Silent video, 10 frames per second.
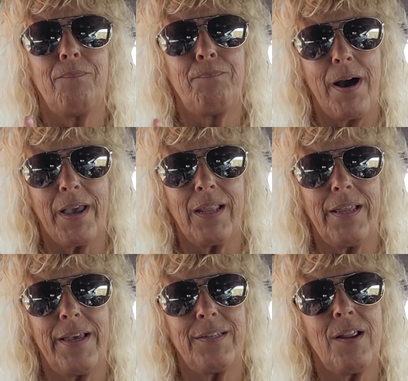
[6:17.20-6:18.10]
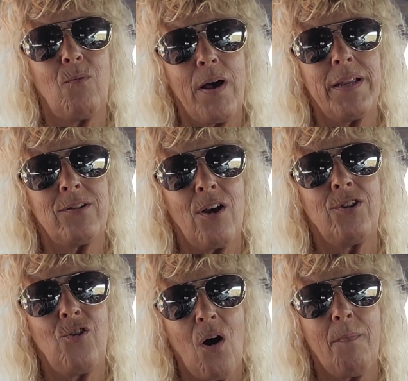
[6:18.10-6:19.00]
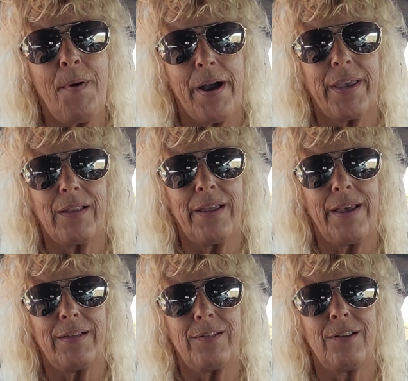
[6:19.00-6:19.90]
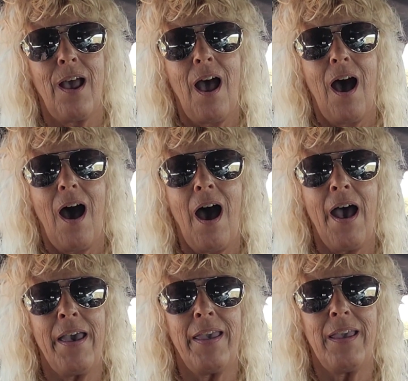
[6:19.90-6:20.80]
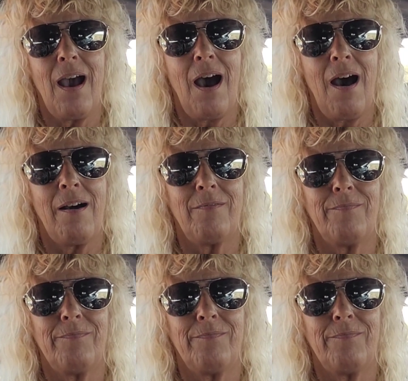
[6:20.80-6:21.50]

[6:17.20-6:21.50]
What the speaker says: bucket list and what is on your bucket list. I